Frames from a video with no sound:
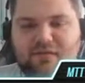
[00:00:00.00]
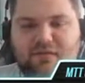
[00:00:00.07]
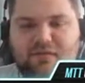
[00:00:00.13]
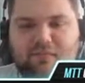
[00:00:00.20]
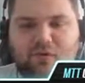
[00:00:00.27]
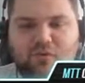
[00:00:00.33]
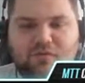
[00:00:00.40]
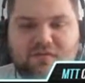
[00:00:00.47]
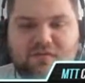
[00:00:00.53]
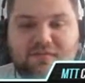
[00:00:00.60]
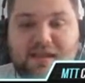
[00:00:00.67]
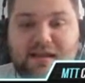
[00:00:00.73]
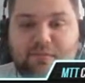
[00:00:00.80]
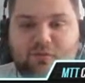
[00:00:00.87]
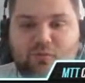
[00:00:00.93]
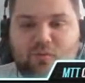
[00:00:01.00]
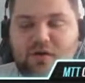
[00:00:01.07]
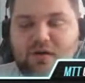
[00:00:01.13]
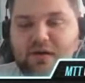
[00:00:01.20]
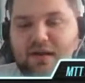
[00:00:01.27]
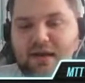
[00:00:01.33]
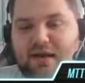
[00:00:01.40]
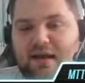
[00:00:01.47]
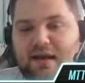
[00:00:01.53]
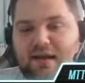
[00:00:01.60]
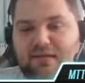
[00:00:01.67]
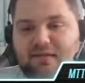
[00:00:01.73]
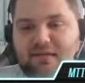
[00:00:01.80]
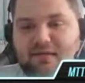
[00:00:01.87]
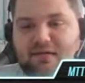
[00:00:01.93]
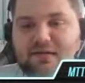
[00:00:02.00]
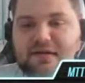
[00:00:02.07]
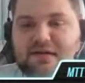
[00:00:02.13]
most stable one, and the